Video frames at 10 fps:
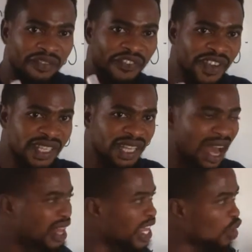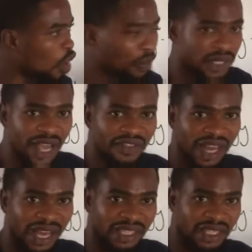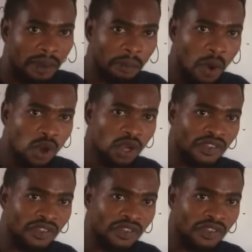physically you observe that both